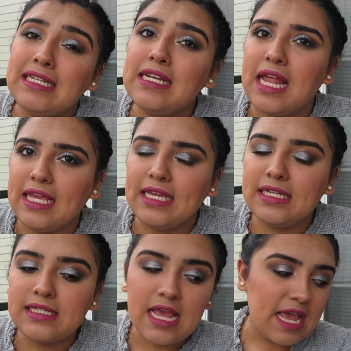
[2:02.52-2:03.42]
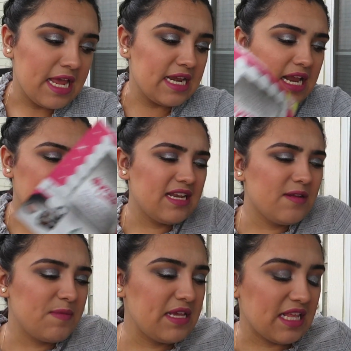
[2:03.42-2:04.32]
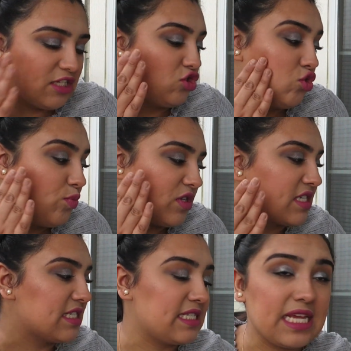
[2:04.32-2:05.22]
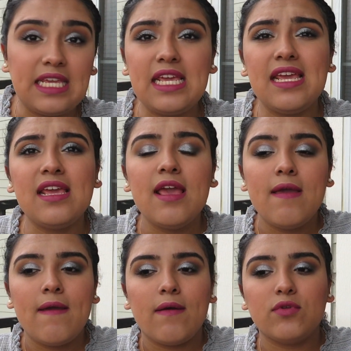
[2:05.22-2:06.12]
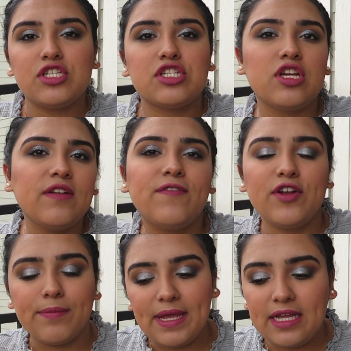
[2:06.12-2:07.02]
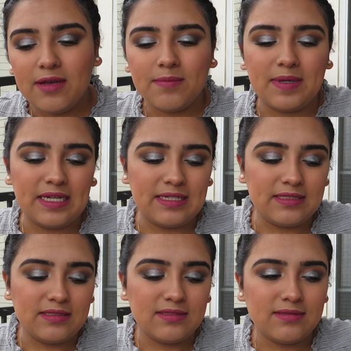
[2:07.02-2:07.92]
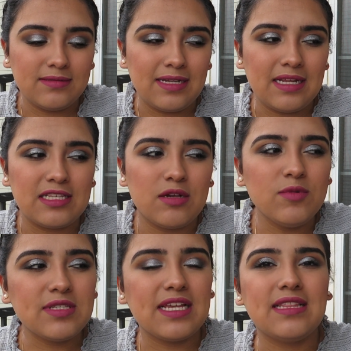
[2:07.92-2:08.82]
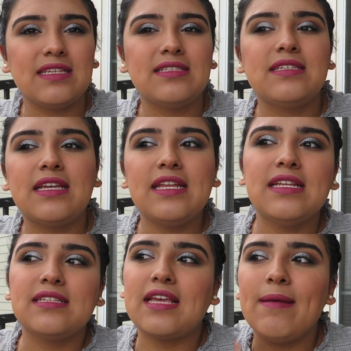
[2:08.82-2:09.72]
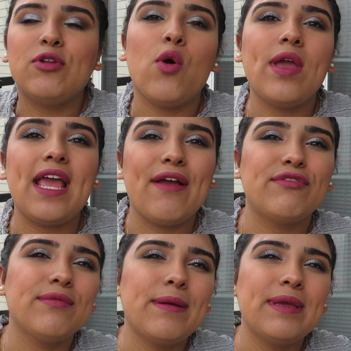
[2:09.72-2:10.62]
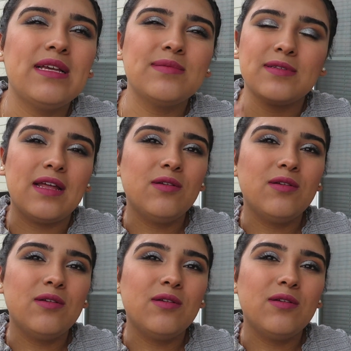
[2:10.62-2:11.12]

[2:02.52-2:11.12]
did like it. It ended up being like super sticky, which is good for your makeup, but it's almost like the stickiness kept going after my makeup, so